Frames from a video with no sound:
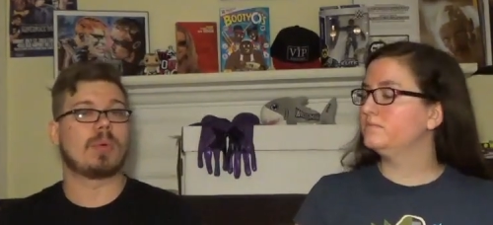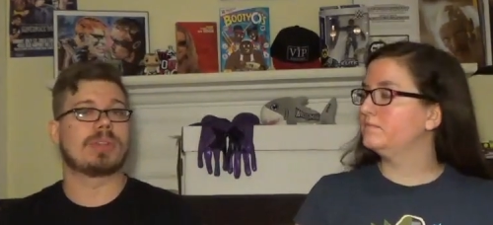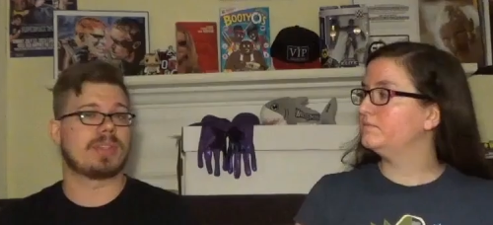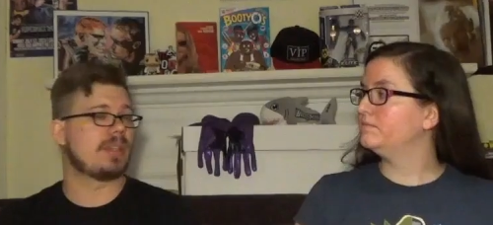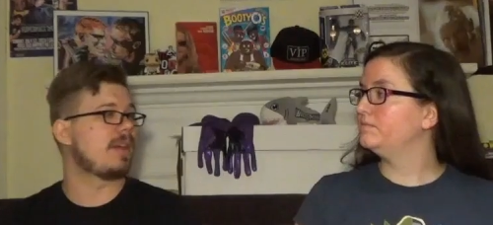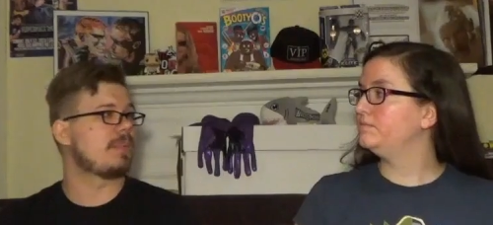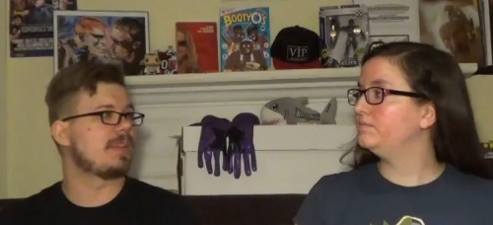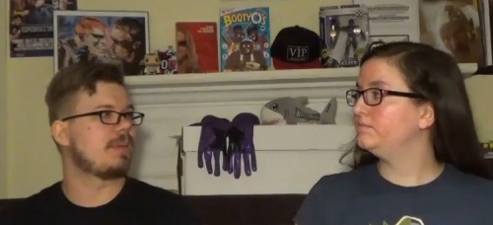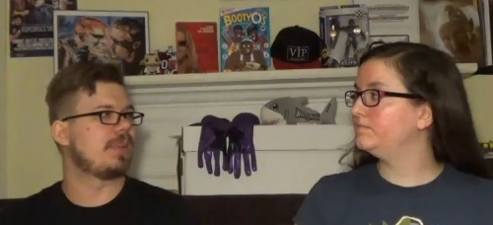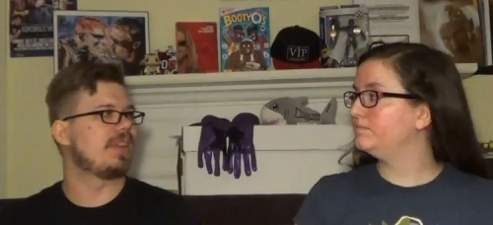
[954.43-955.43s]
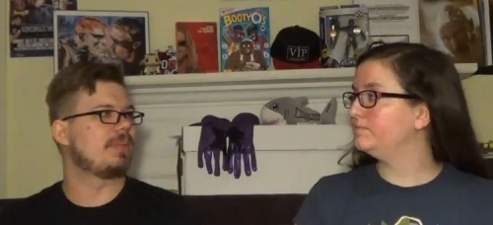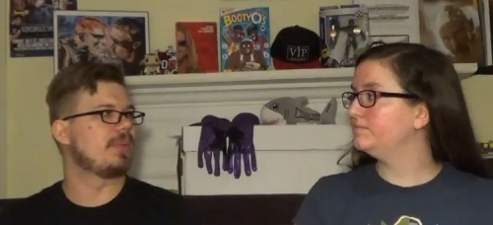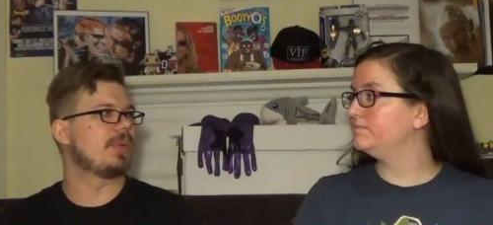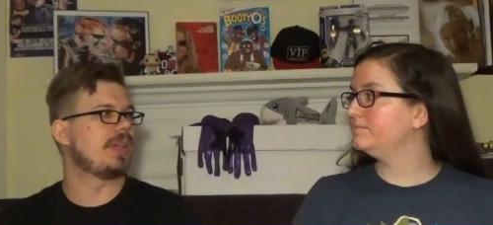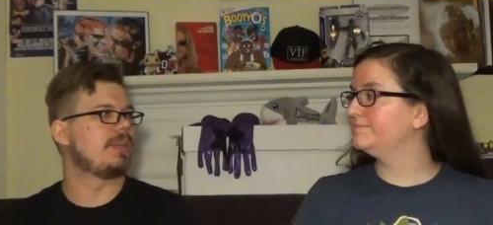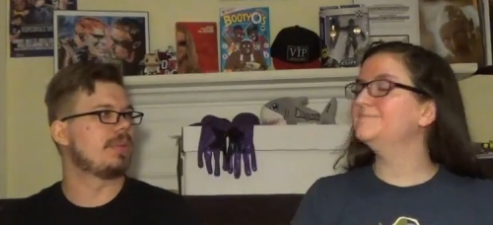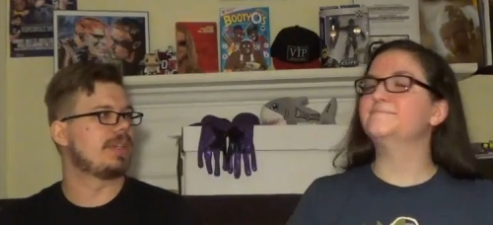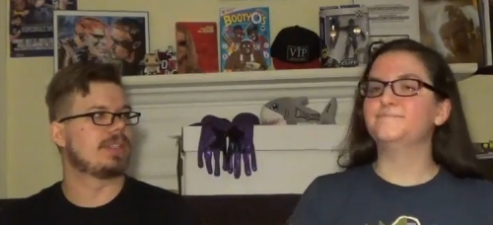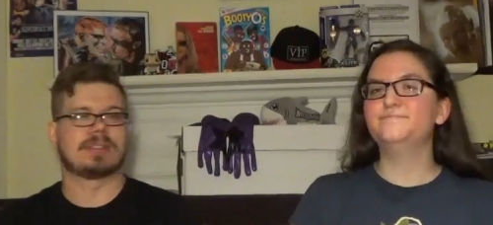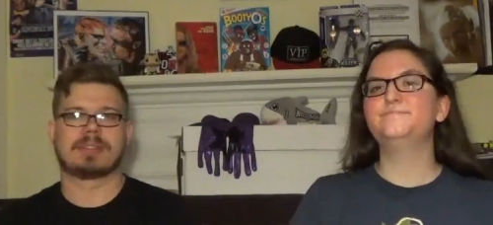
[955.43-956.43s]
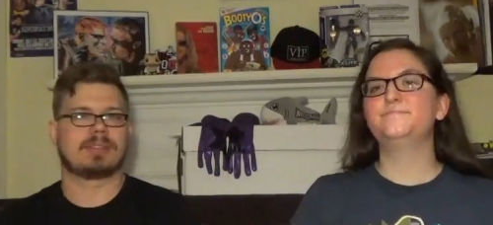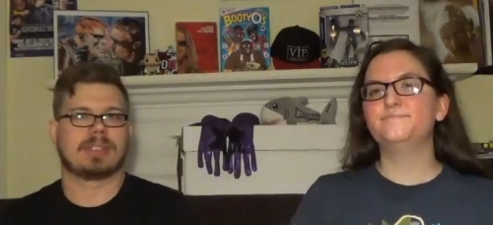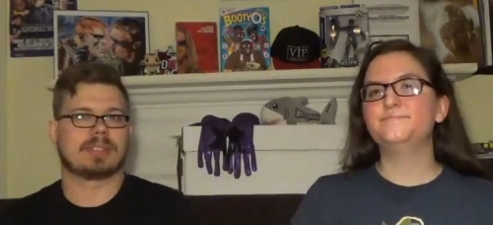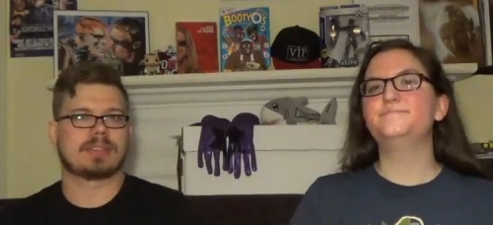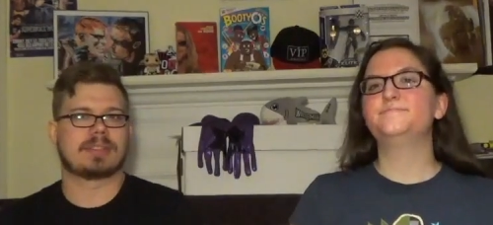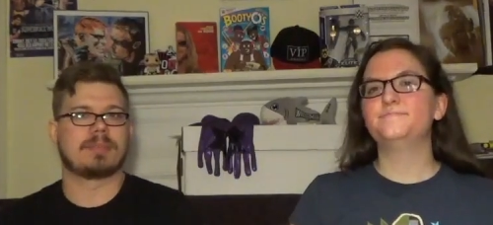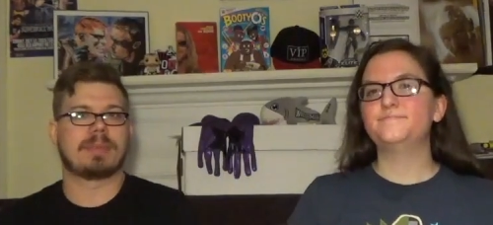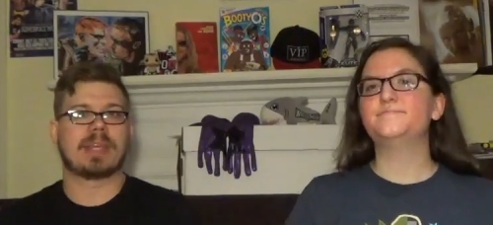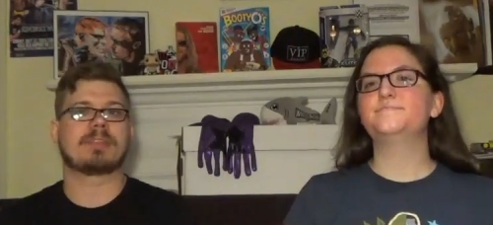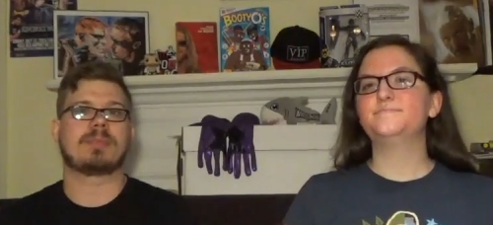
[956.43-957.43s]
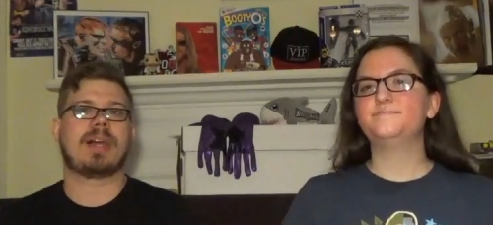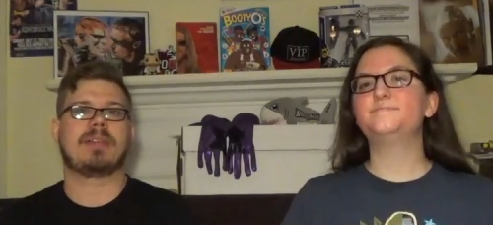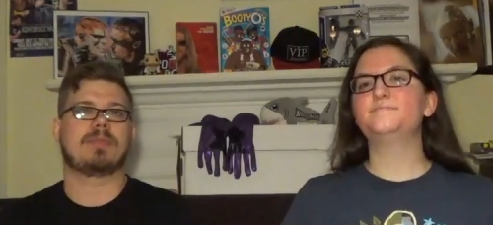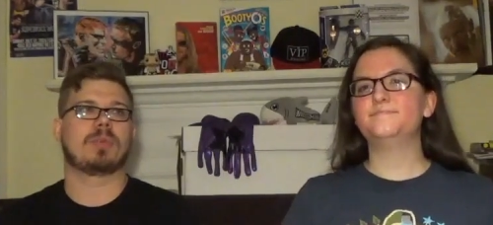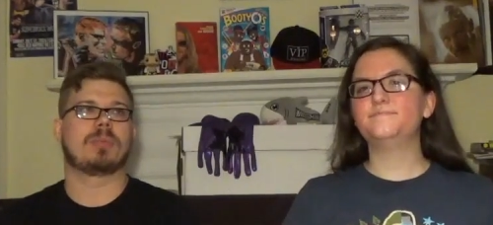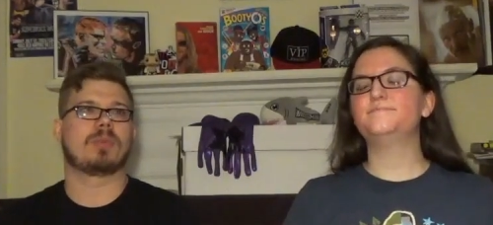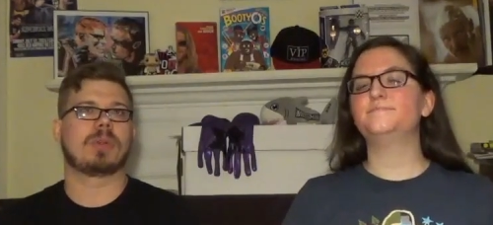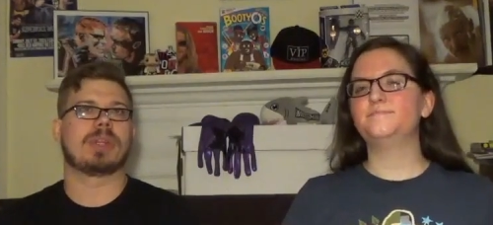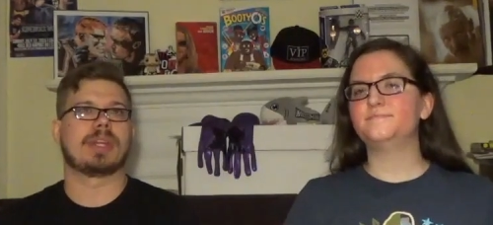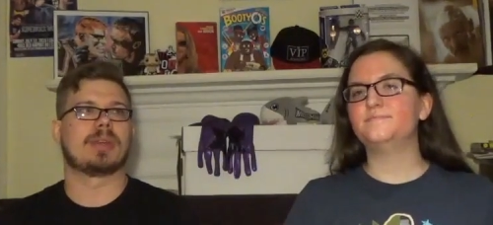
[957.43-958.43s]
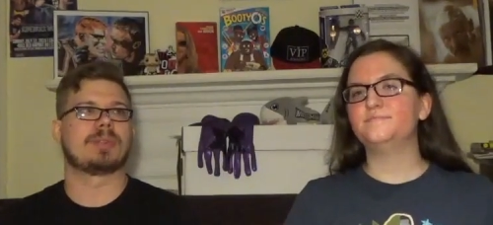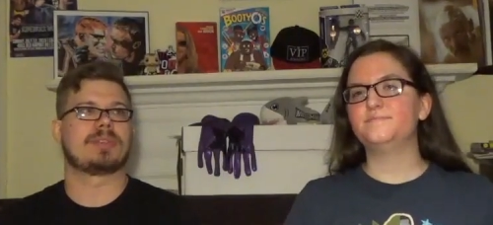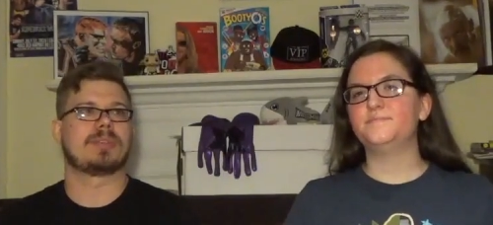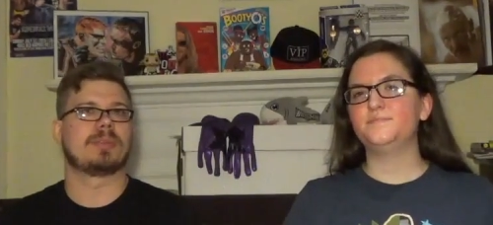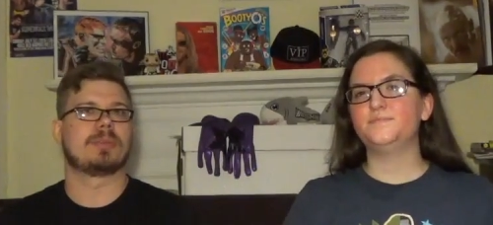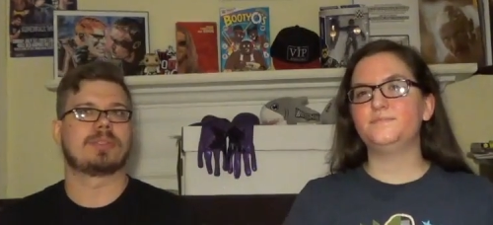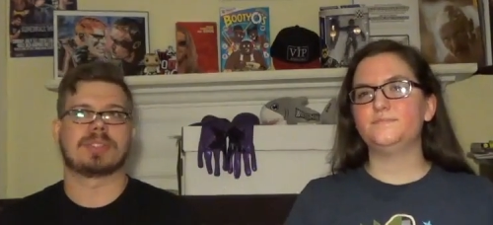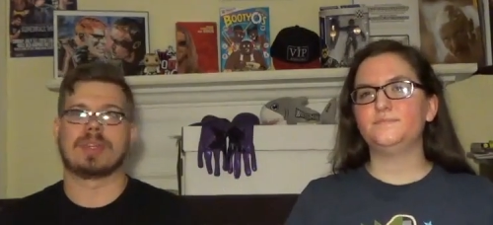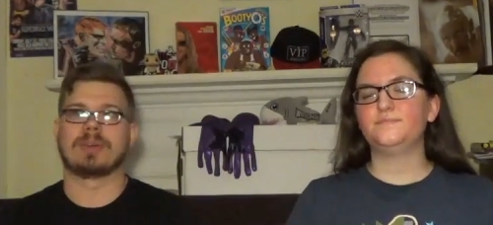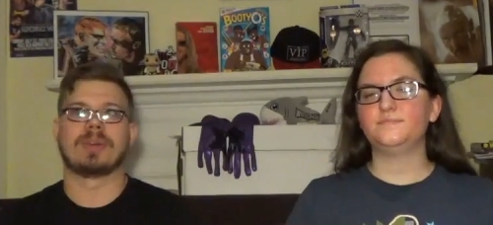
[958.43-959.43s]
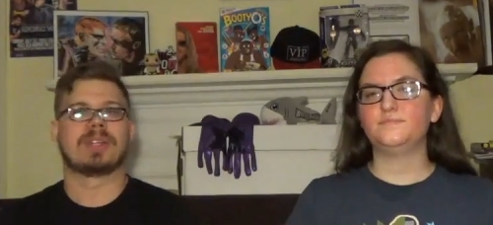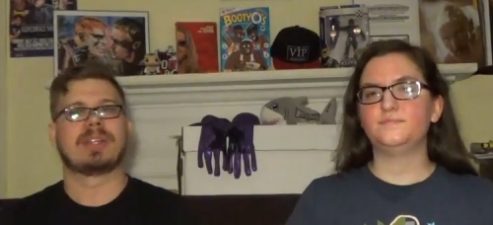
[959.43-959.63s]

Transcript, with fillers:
Speaker 1: point to end up in WWE because it's the biggest platform for you to go to. So